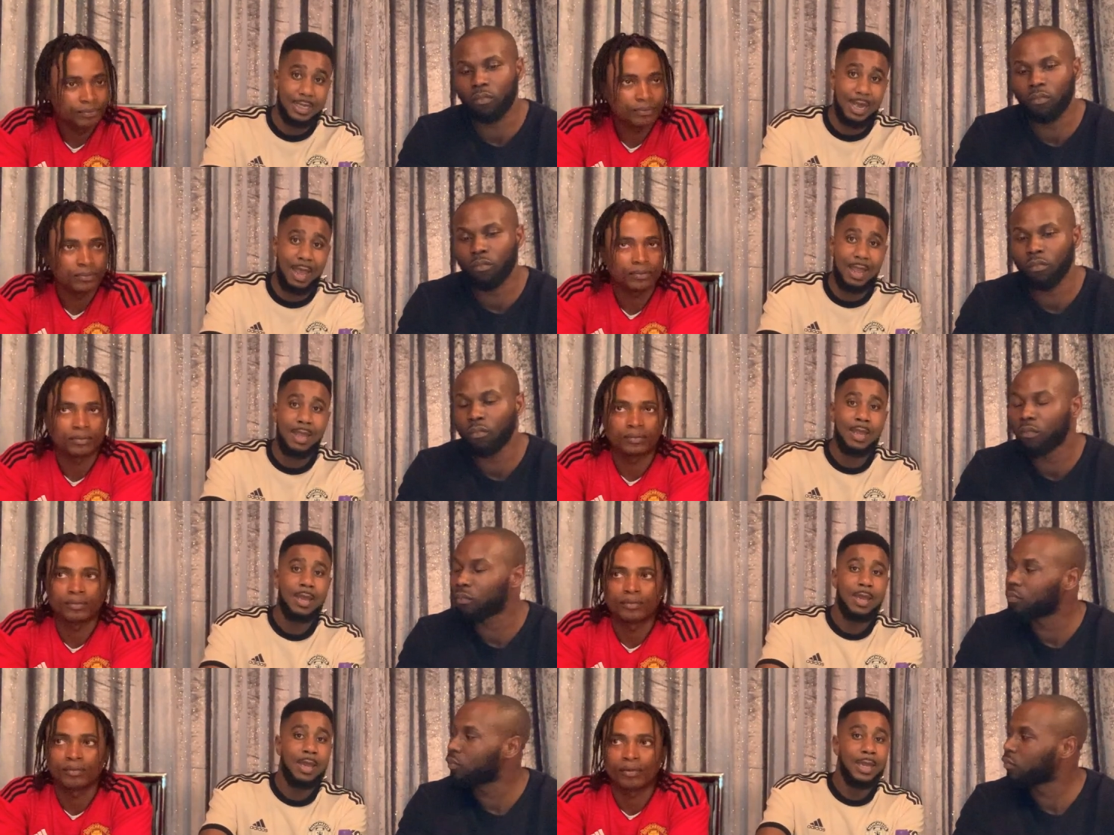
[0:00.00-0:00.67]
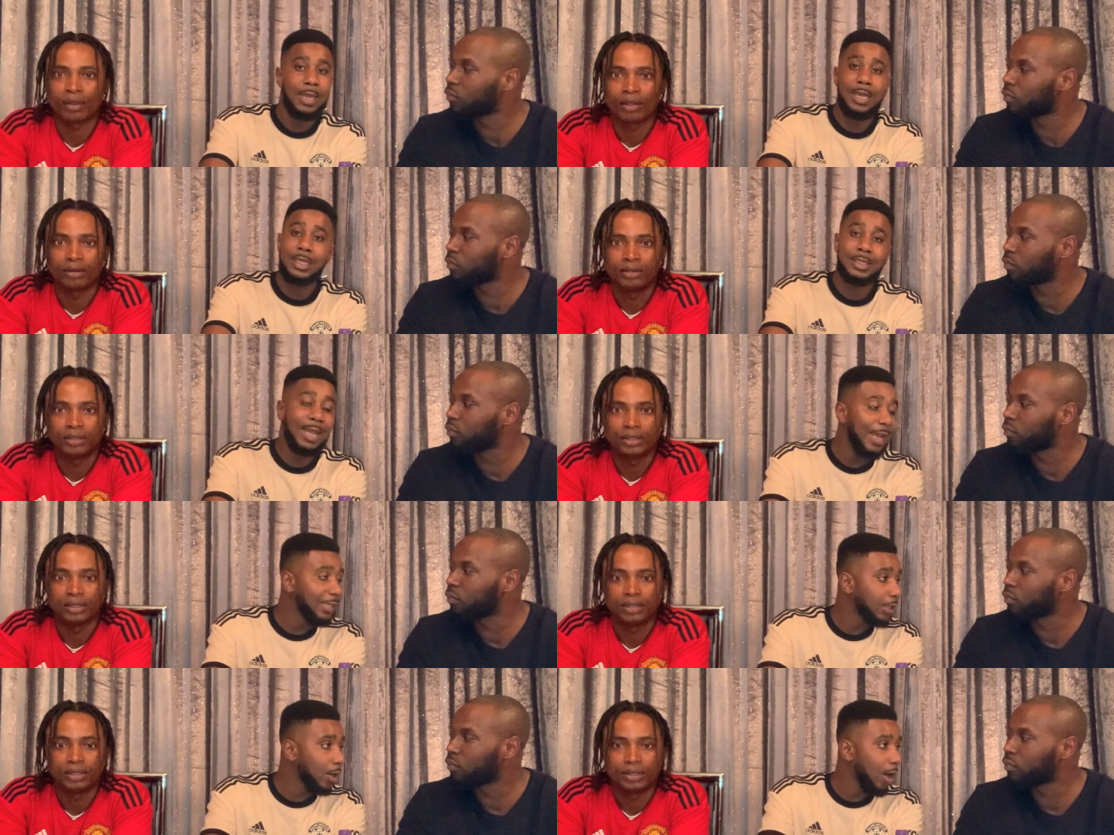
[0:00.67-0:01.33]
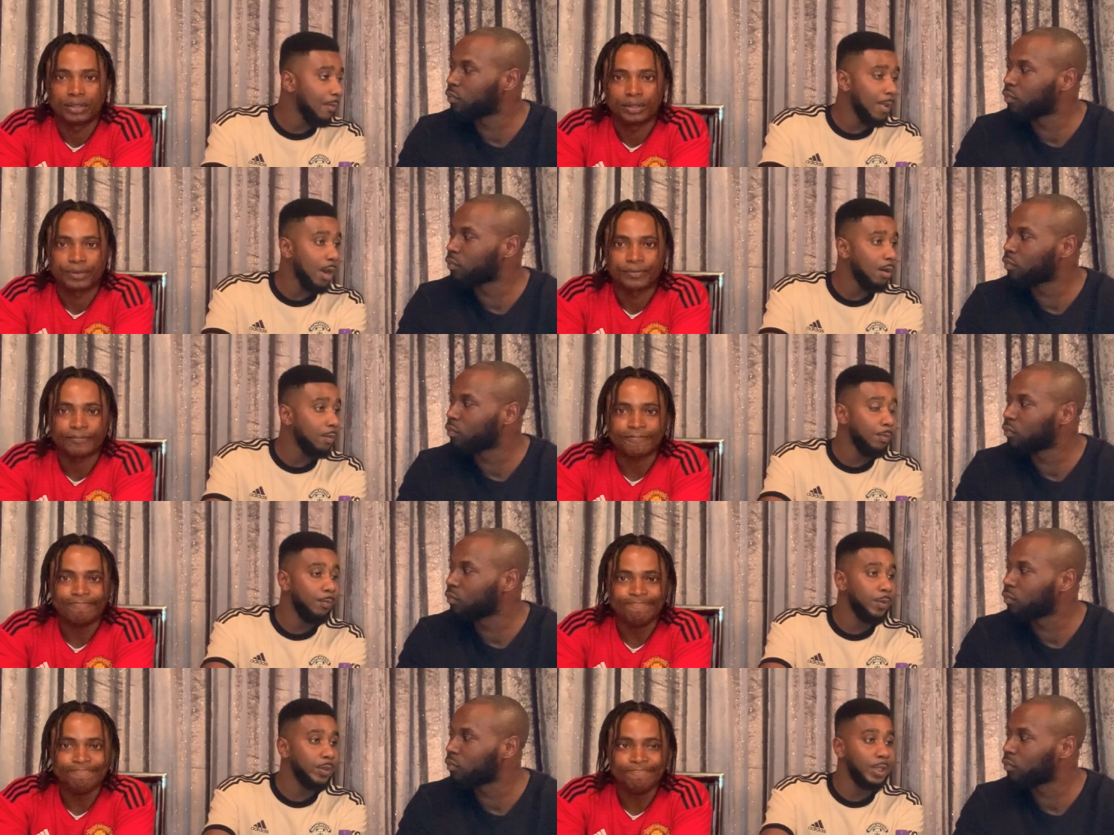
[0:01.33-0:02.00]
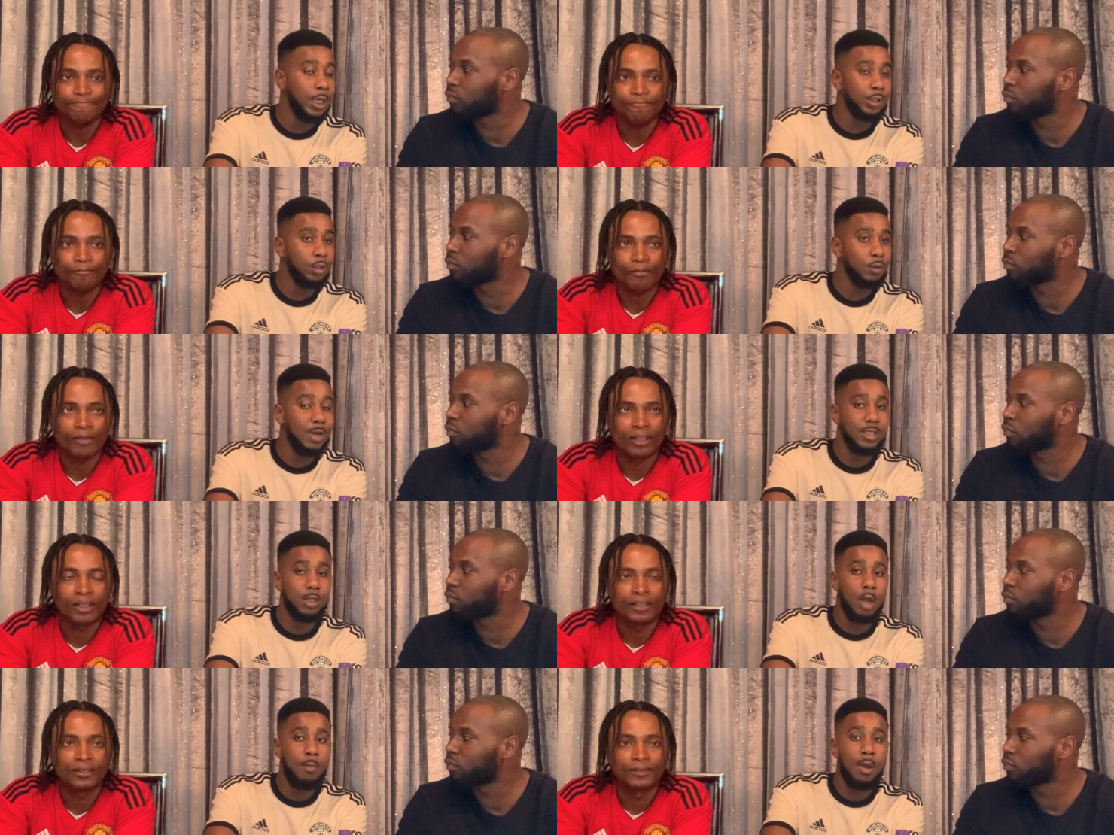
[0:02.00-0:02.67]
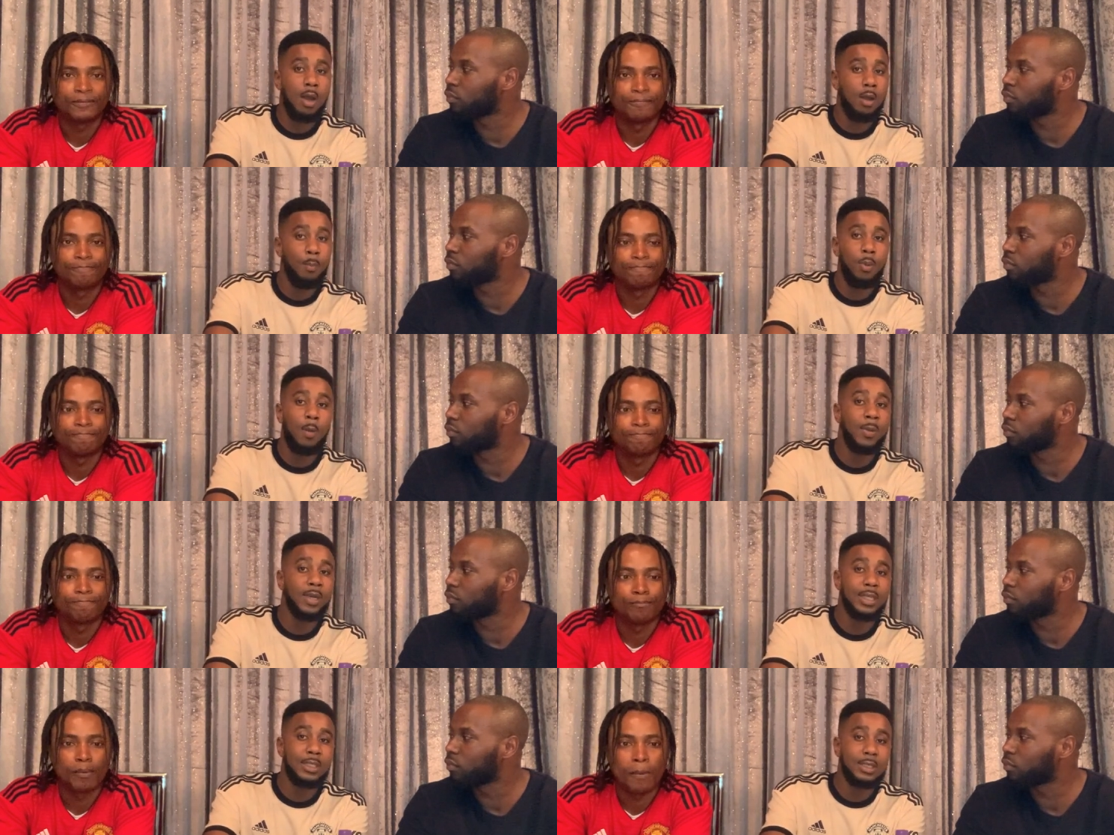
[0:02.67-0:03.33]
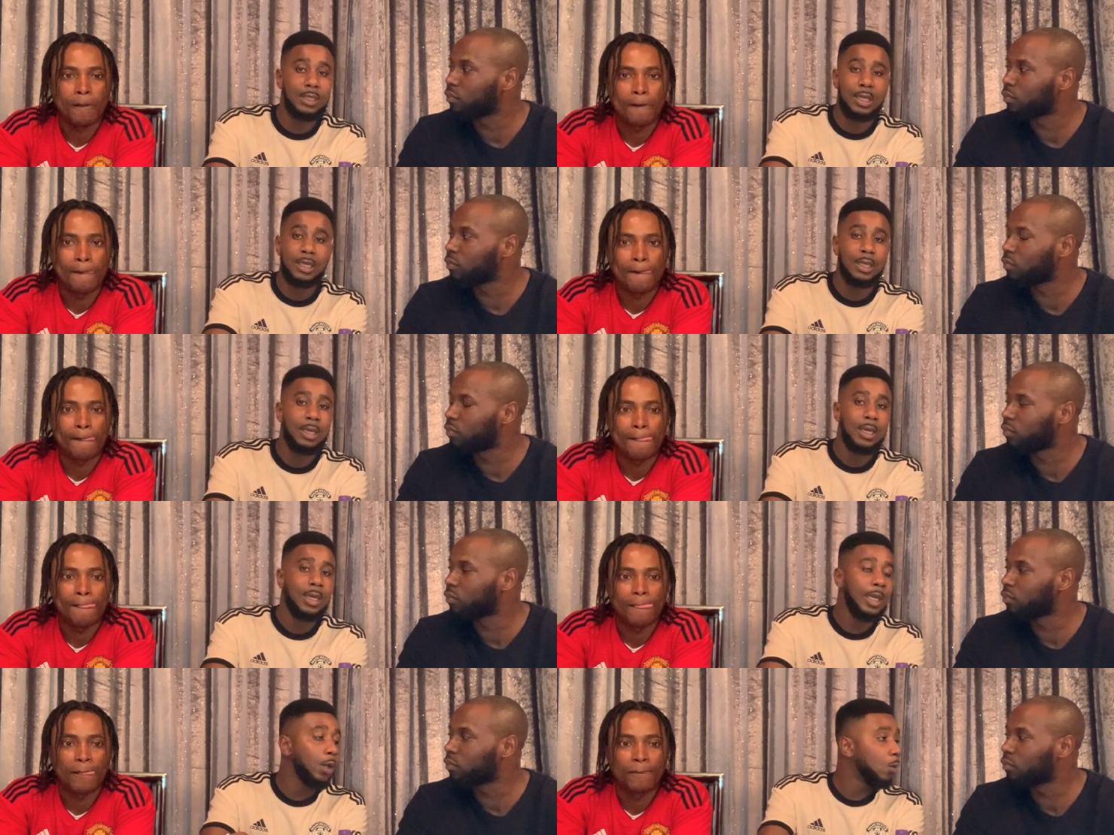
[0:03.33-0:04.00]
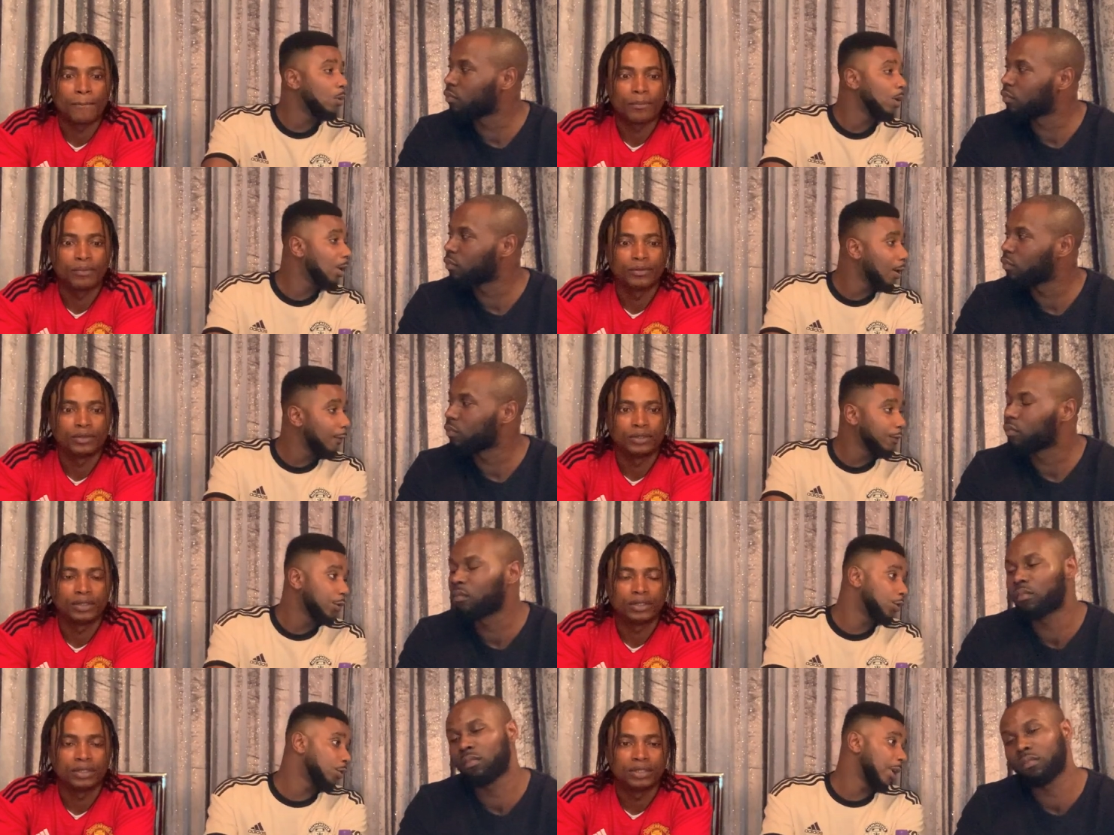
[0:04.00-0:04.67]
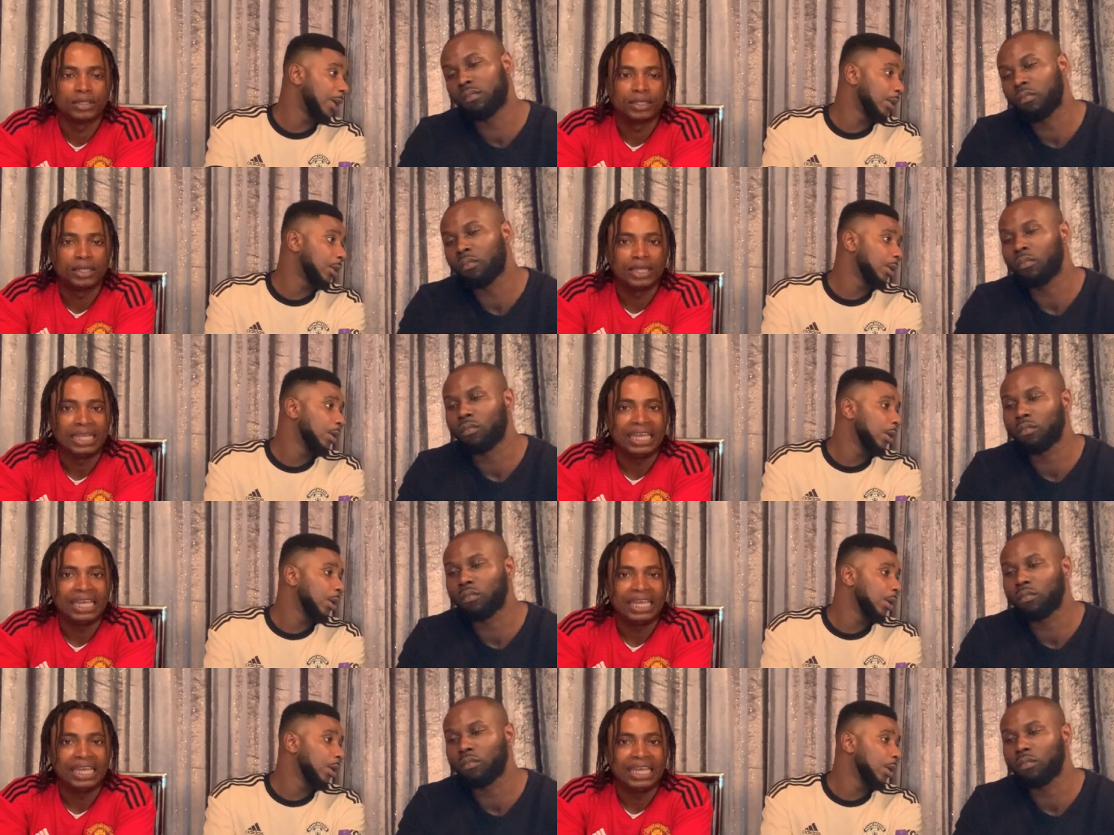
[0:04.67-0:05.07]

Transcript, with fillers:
Speaker 1: this guy. He has come out, Central has come out and publicly said he would love to join.